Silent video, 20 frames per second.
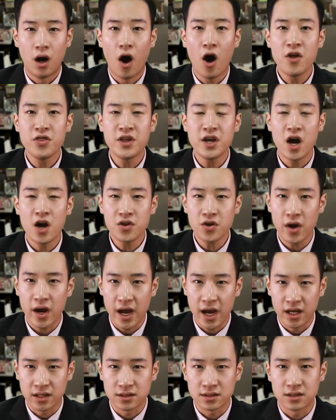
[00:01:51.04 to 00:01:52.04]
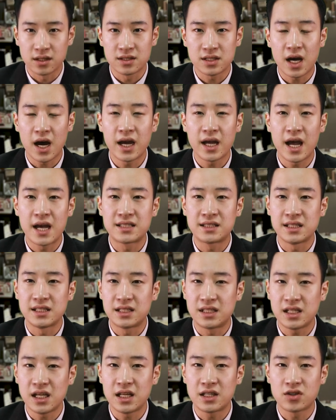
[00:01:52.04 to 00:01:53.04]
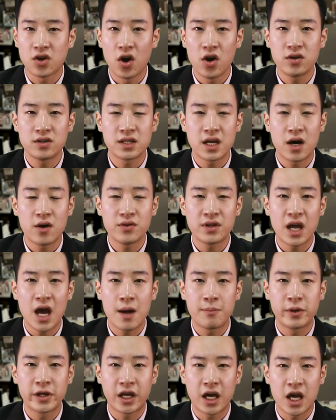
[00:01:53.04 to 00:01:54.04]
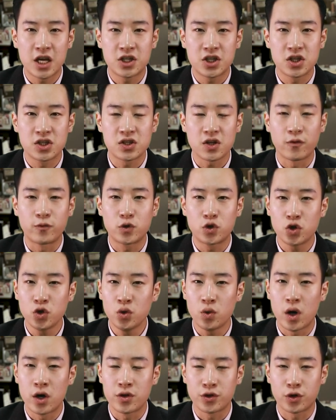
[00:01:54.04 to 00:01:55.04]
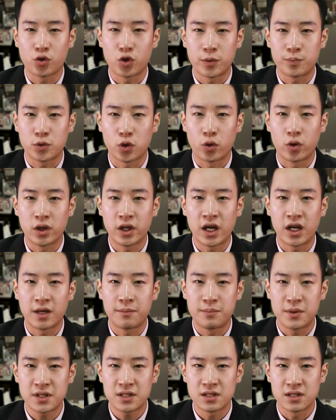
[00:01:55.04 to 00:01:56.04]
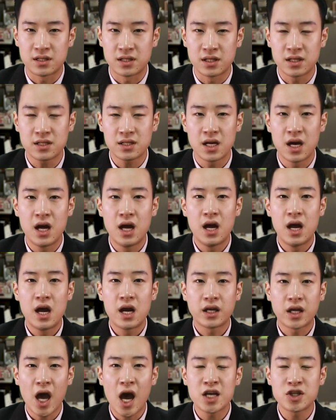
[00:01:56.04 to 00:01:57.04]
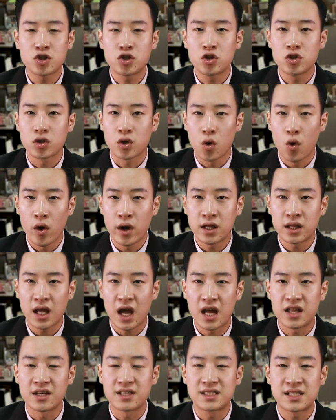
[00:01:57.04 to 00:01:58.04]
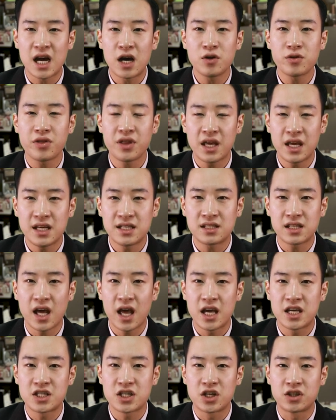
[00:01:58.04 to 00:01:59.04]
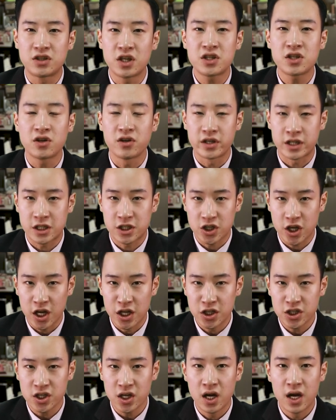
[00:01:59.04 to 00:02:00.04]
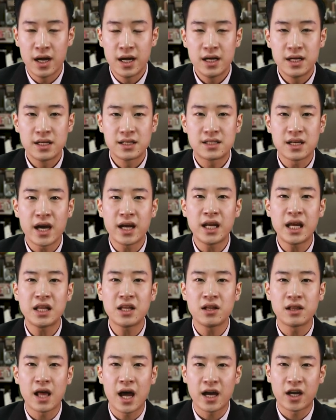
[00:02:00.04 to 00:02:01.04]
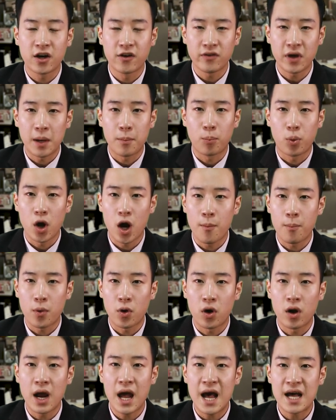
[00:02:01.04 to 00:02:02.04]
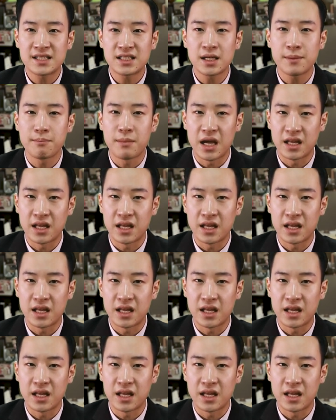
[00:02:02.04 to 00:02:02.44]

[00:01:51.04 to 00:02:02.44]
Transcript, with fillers: On the other hand, the Thai SEC turned down the applications of 2 other crypto-related businesses, Cash2Coin and the Southeast Asia Digital Exchange, citing the lack of a proper asset